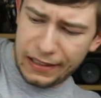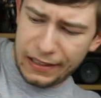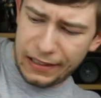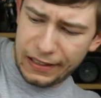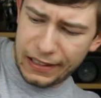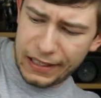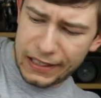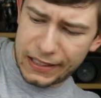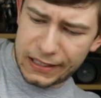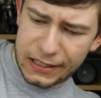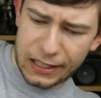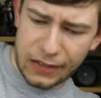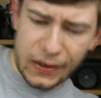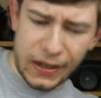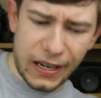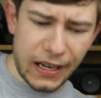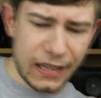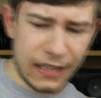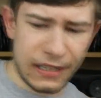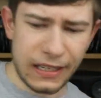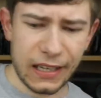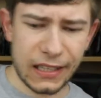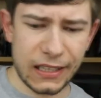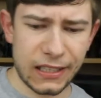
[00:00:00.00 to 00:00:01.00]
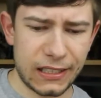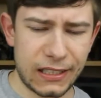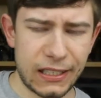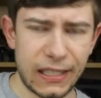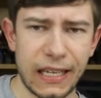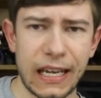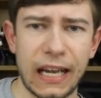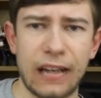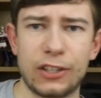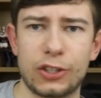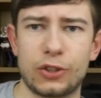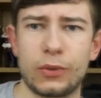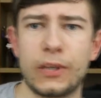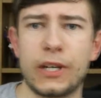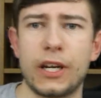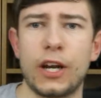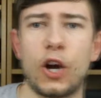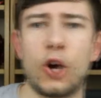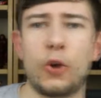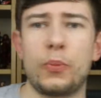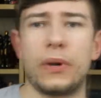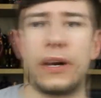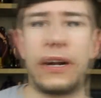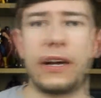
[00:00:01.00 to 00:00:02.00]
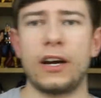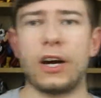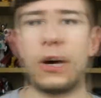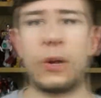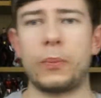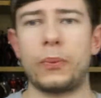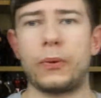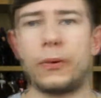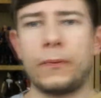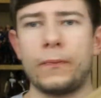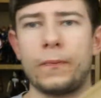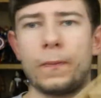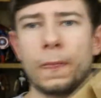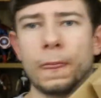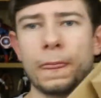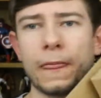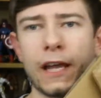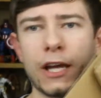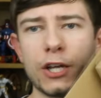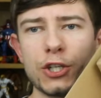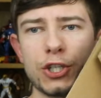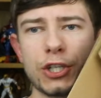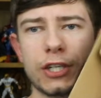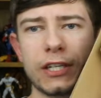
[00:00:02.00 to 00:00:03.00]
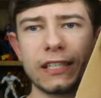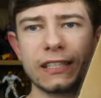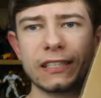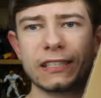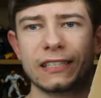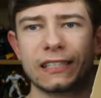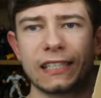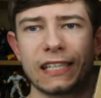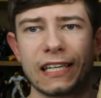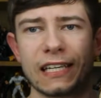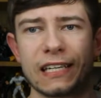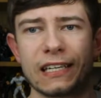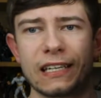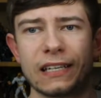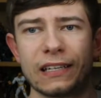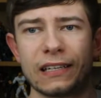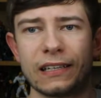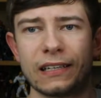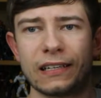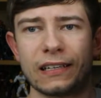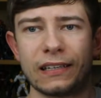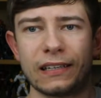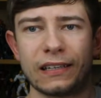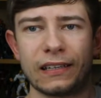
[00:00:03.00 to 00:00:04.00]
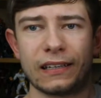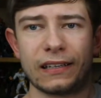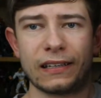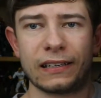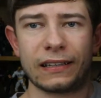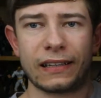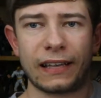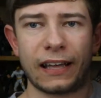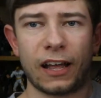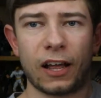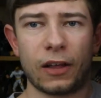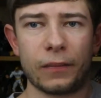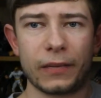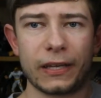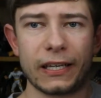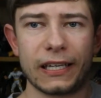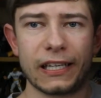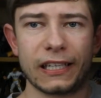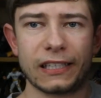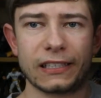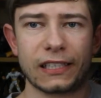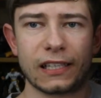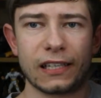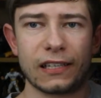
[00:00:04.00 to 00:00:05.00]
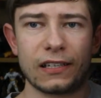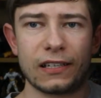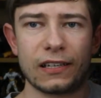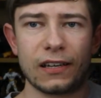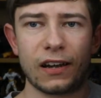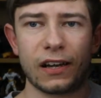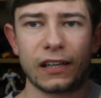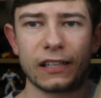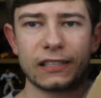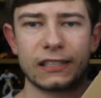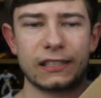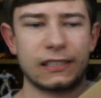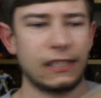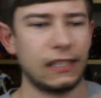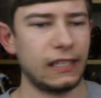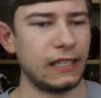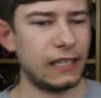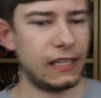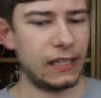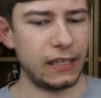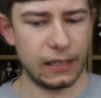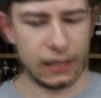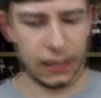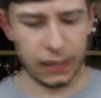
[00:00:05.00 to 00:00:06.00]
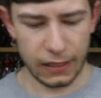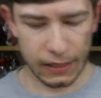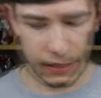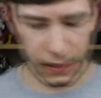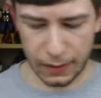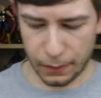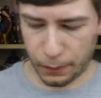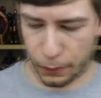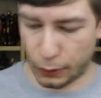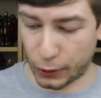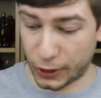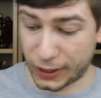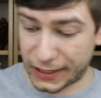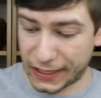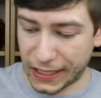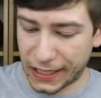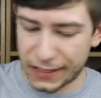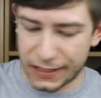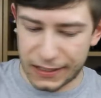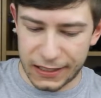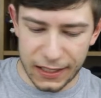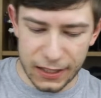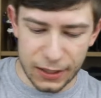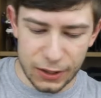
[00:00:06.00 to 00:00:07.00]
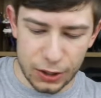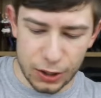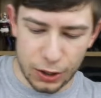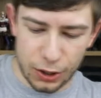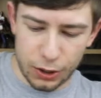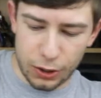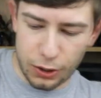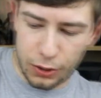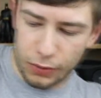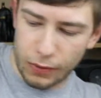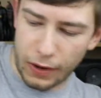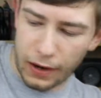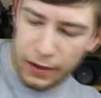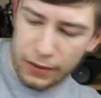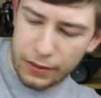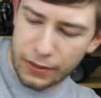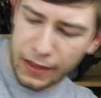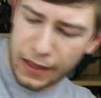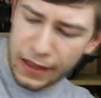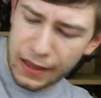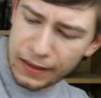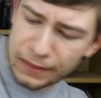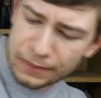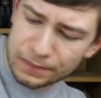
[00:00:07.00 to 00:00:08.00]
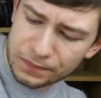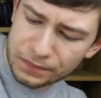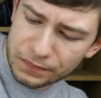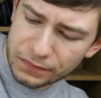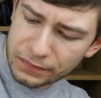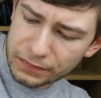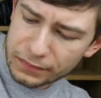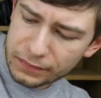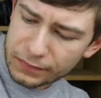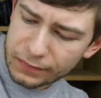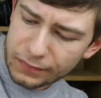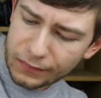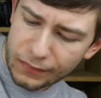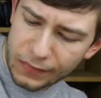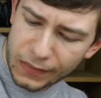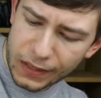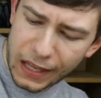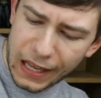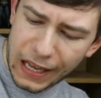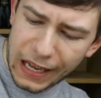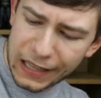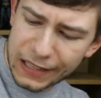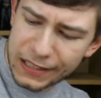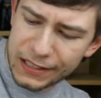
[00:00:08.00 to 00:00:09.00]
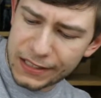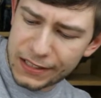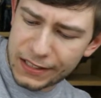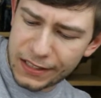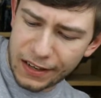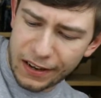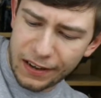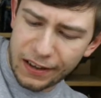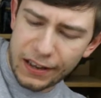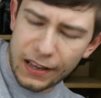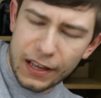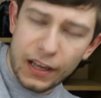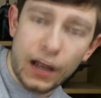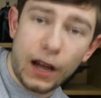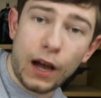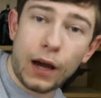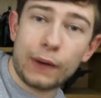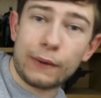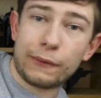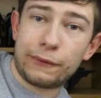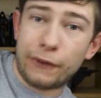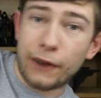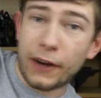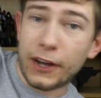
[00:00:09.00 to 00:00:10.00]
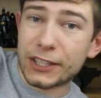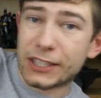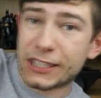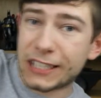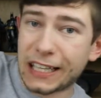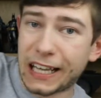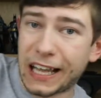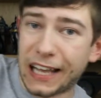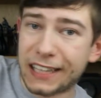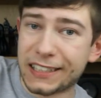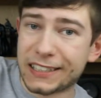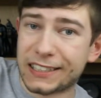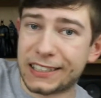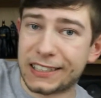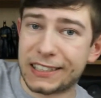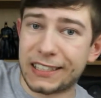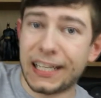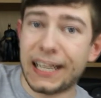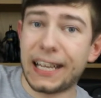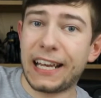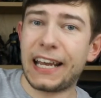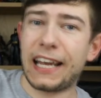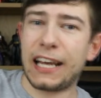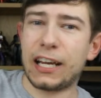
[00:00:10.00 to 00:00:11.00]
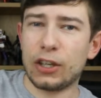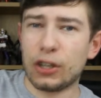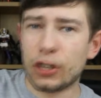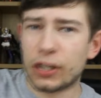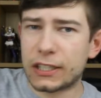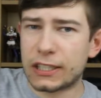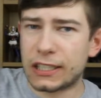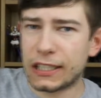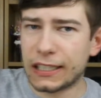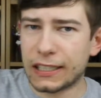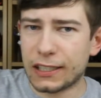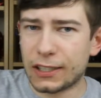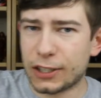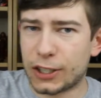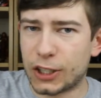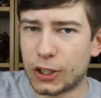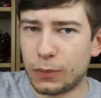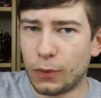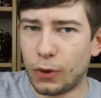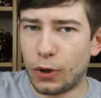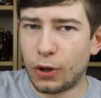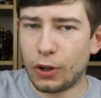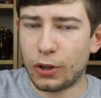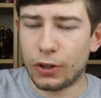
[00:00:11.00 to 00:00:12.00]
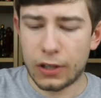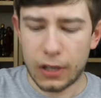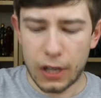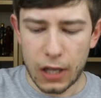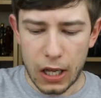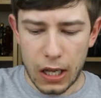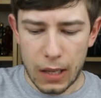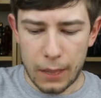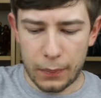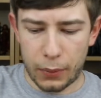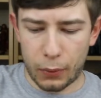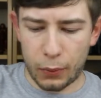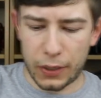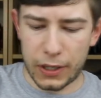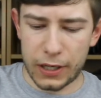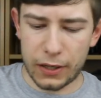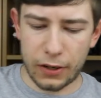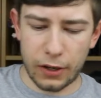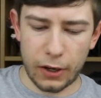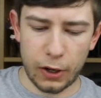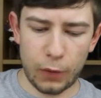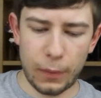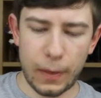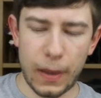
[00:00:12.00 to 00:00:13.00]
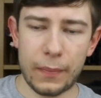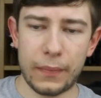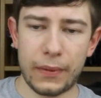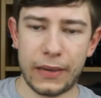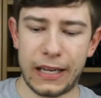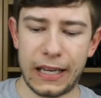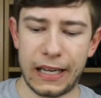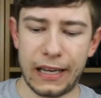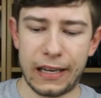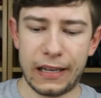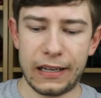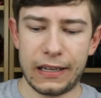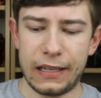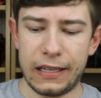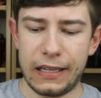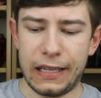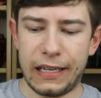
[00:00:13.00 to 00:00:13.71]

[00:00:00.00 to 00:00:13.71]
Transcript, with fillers: Let's go ahead and get this thing out. So when you open it up, as you can see, the helmet is nicely presented to you right there. And at first glance, it looks a little small, but what you've got to remember here